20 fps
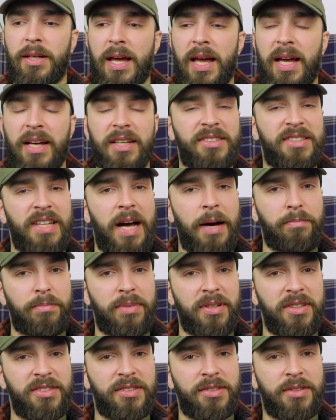
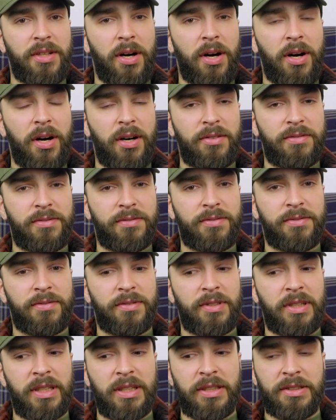examples of
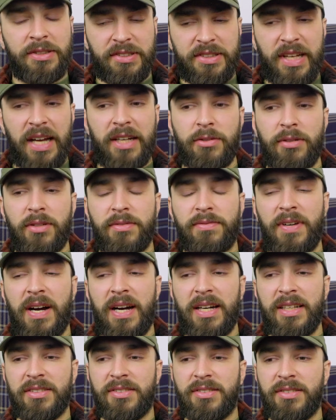
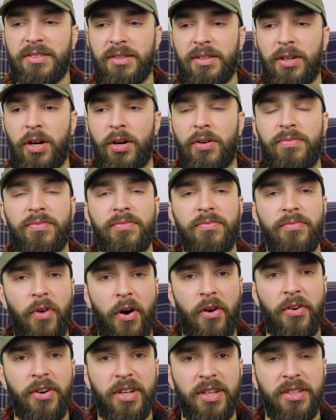sacrifice, of
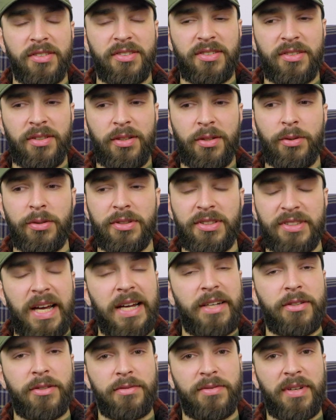warriors who
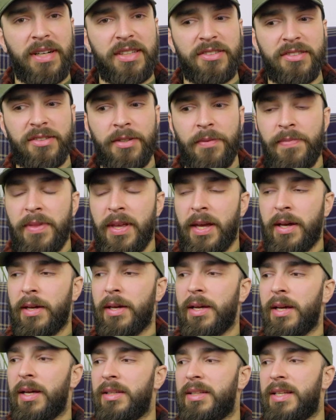sacrificed,
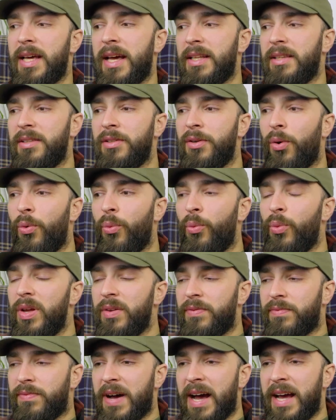then we
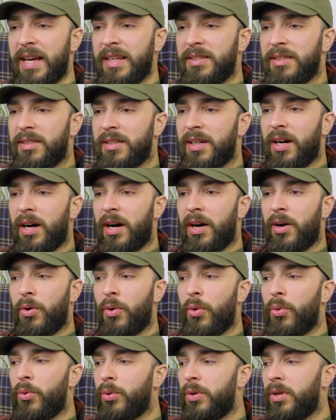find a
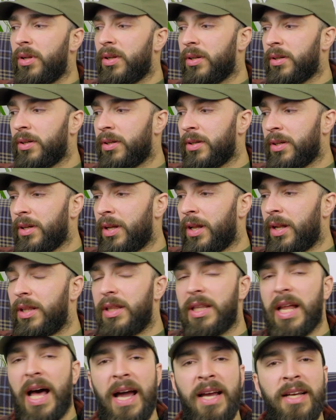whole
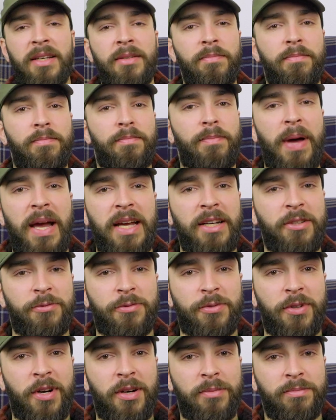line back
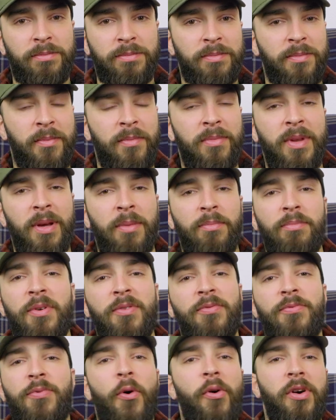from
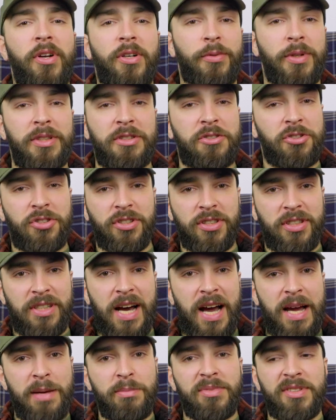before Christian
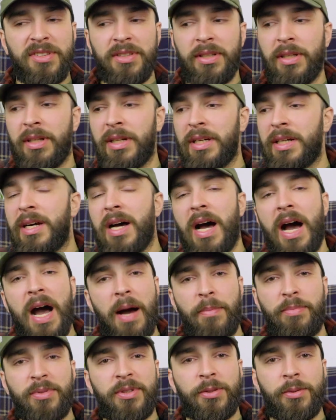times
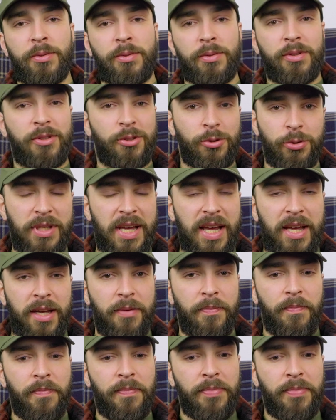up to today.